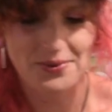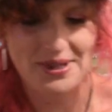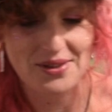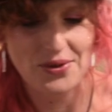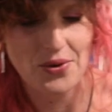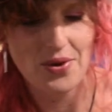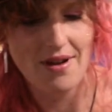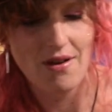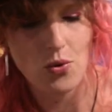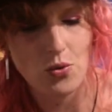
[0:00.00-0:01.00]
with
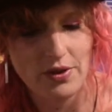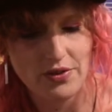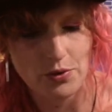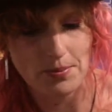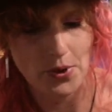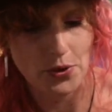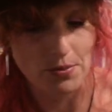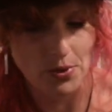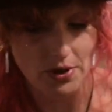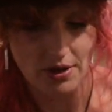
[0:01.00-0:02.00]
all of your
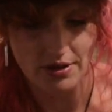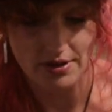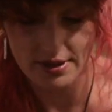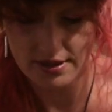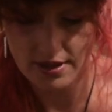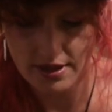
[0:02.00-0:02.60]
Pokemon cards,